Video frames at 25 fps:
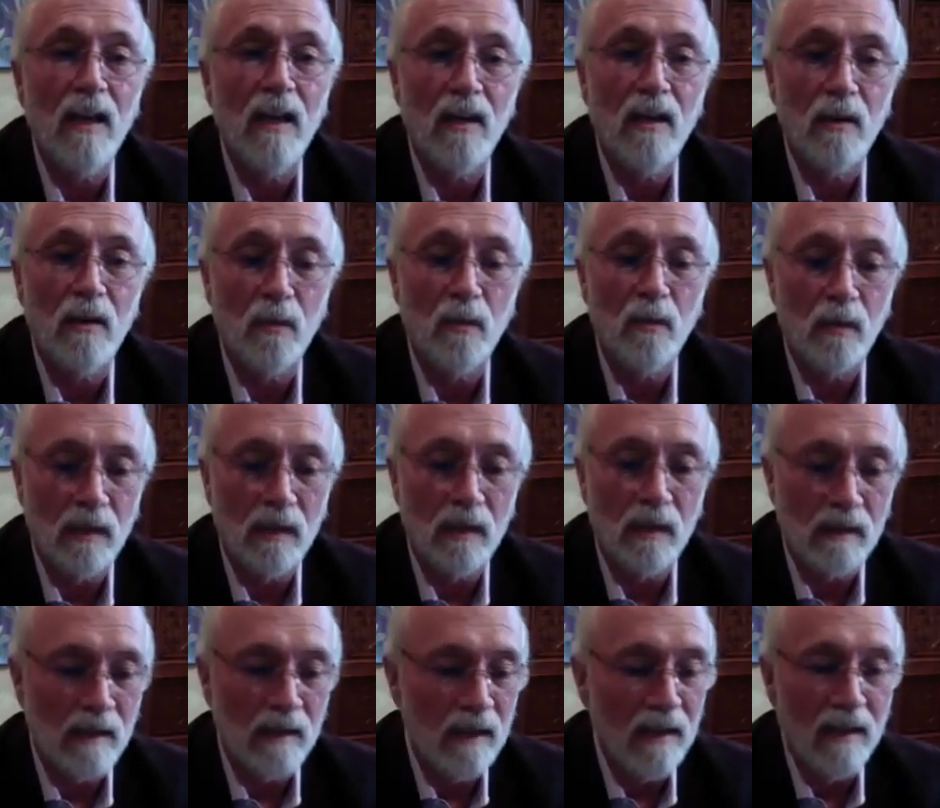Do
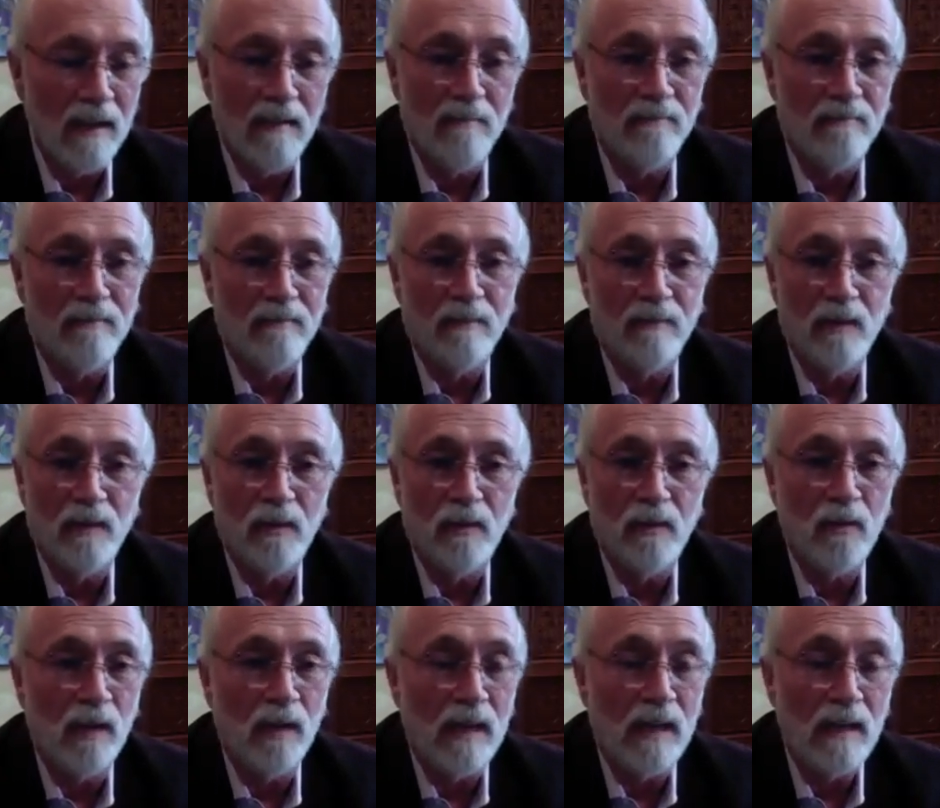we
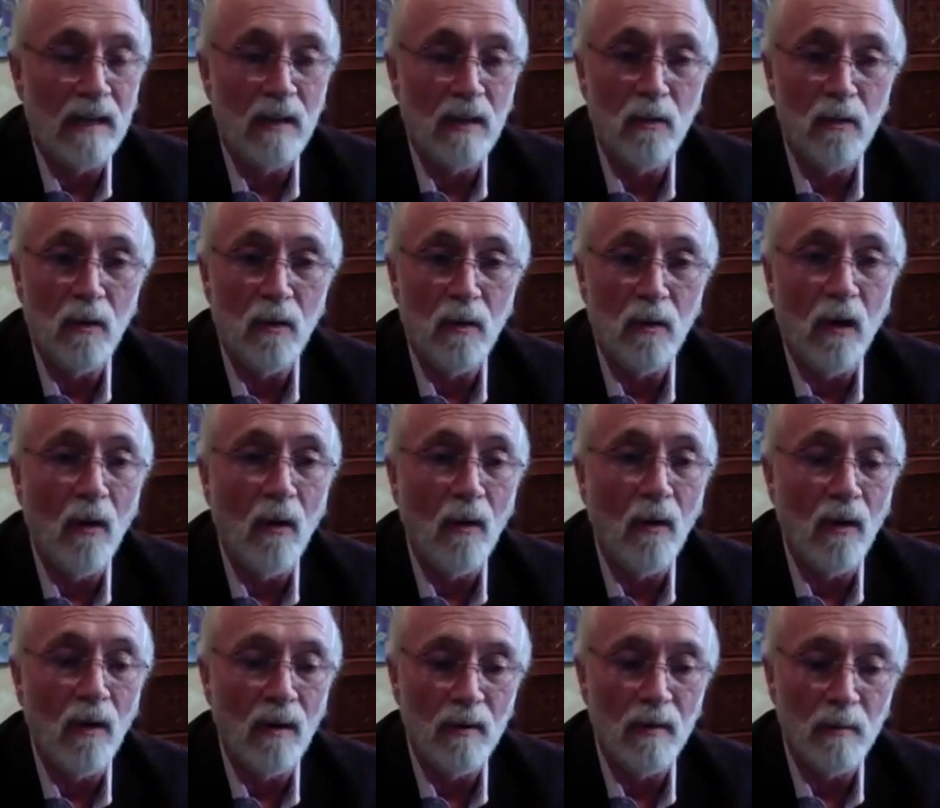try to do
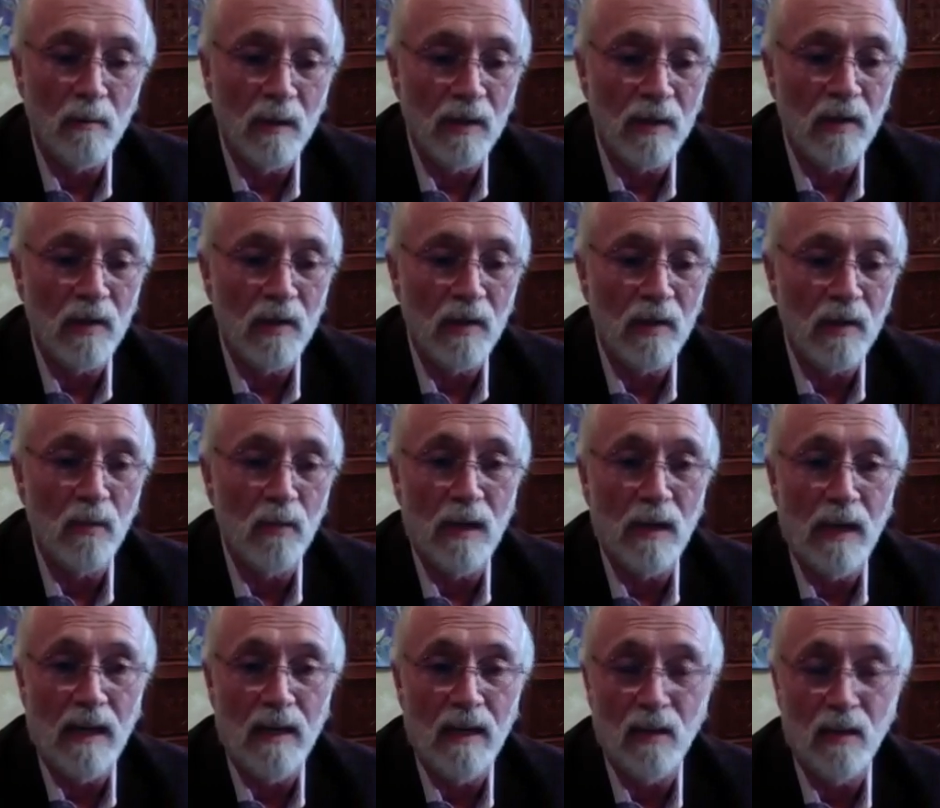as much as we
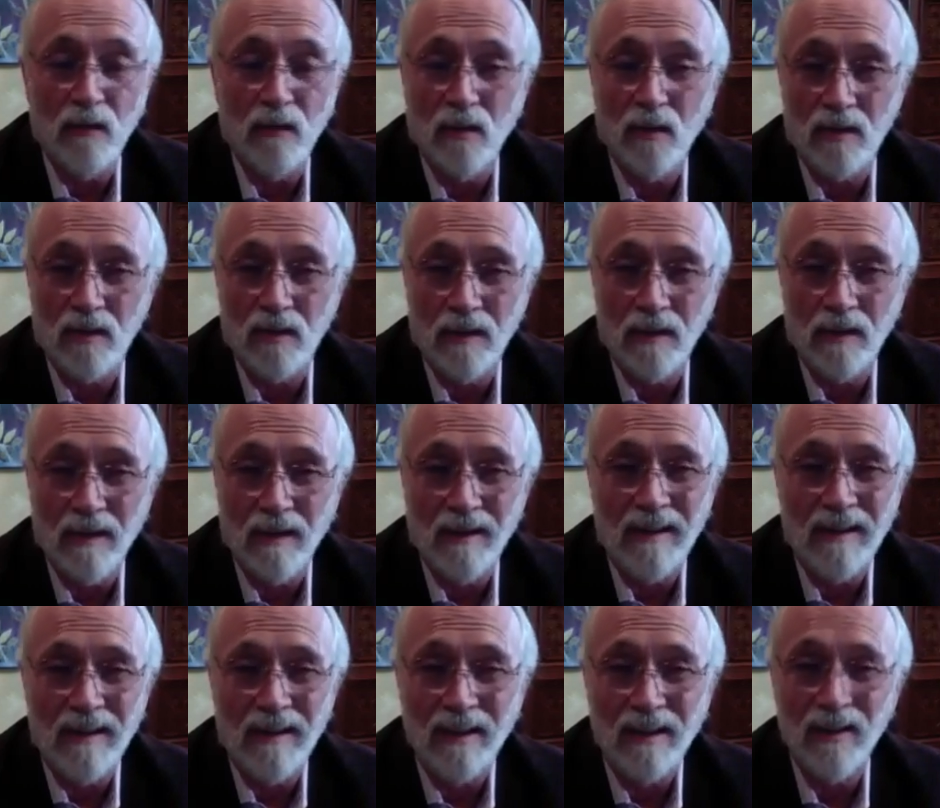can as far as
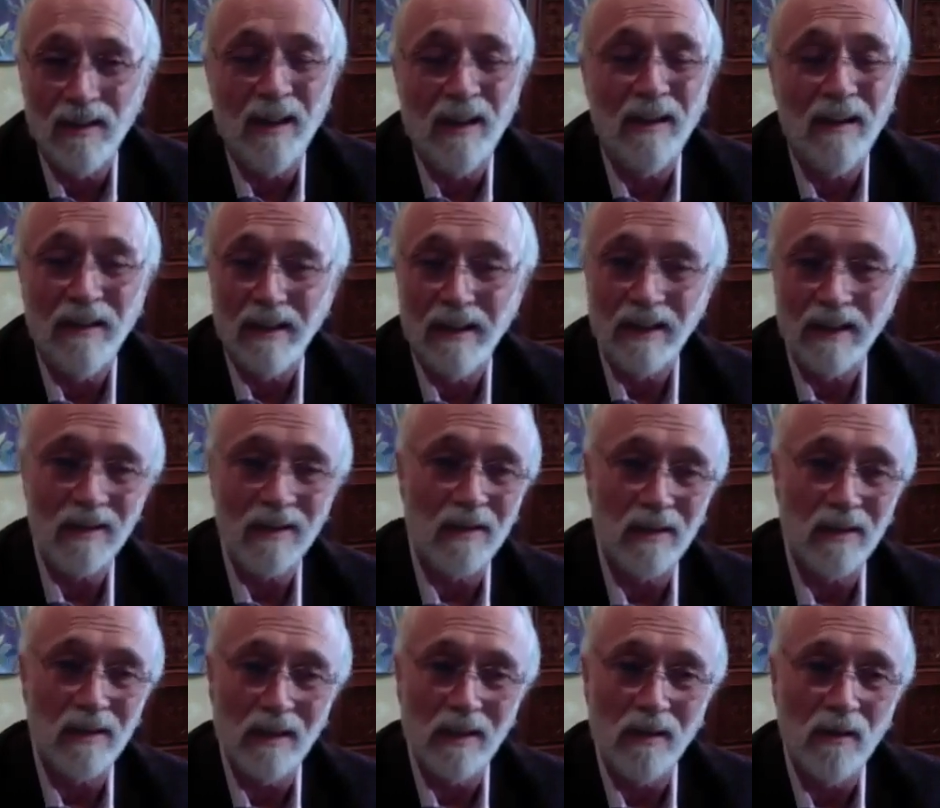cutting
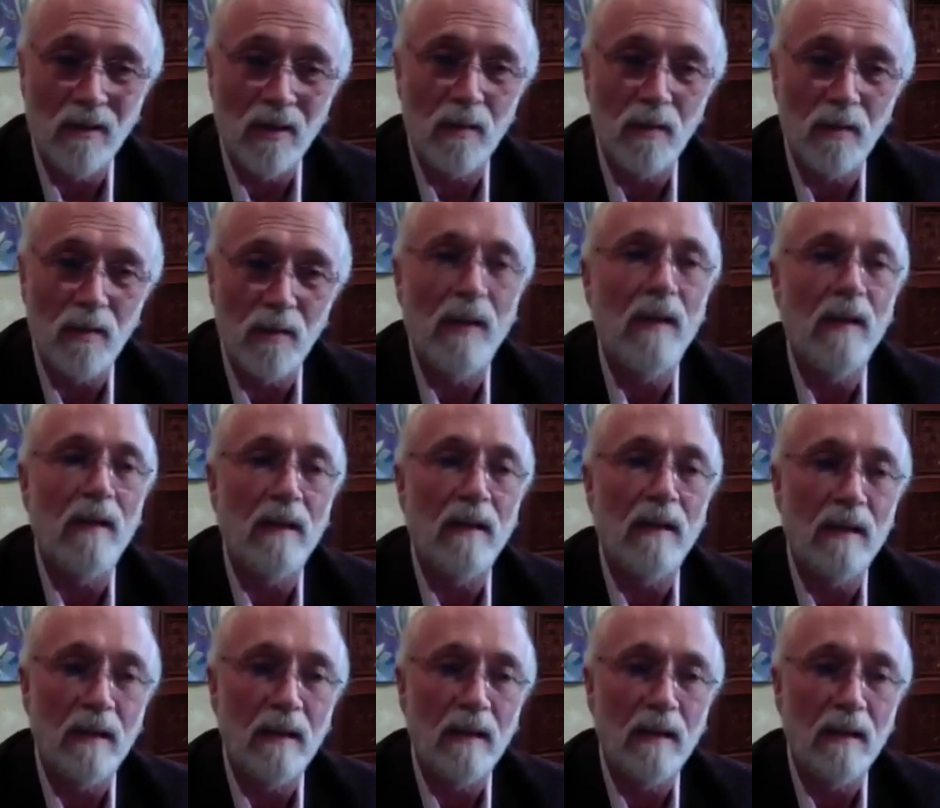unnecessary spending
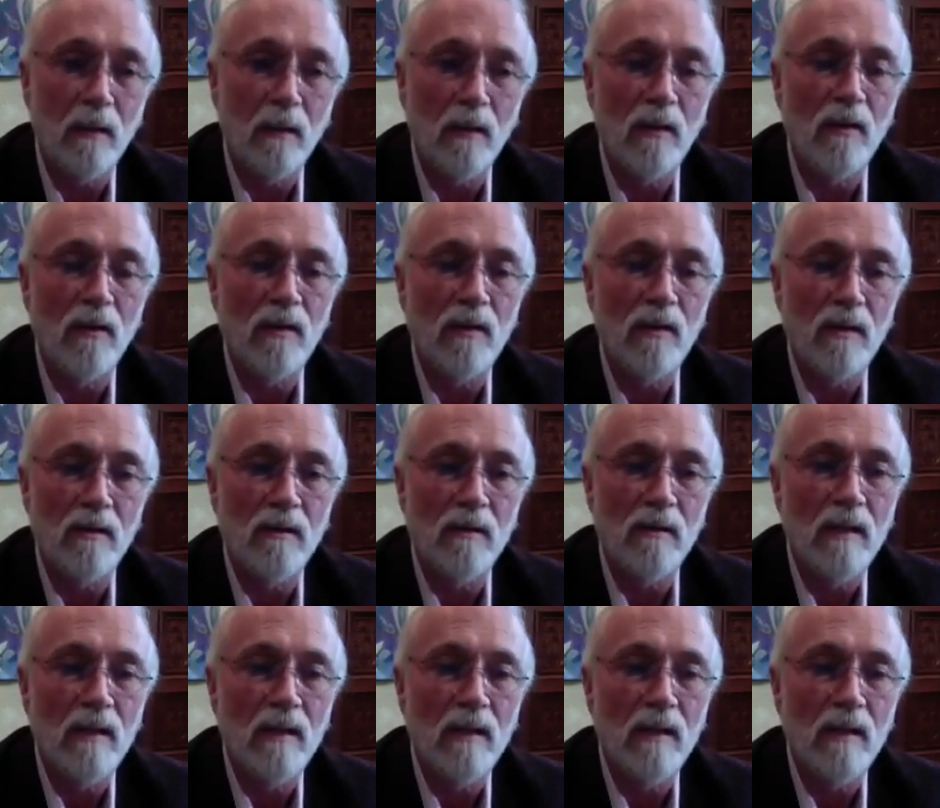in order to